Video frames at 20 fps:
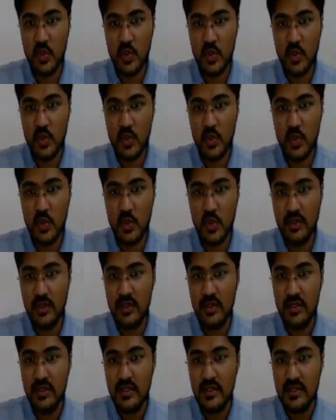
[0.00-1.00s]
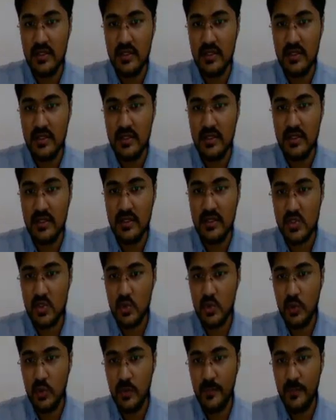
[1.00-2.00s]
is equals to
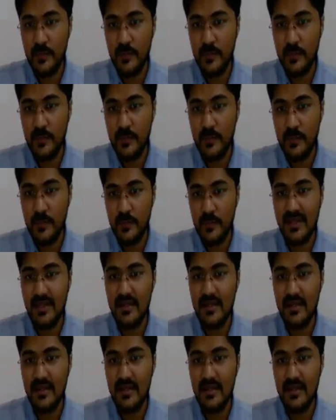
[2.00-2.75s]
18 grams,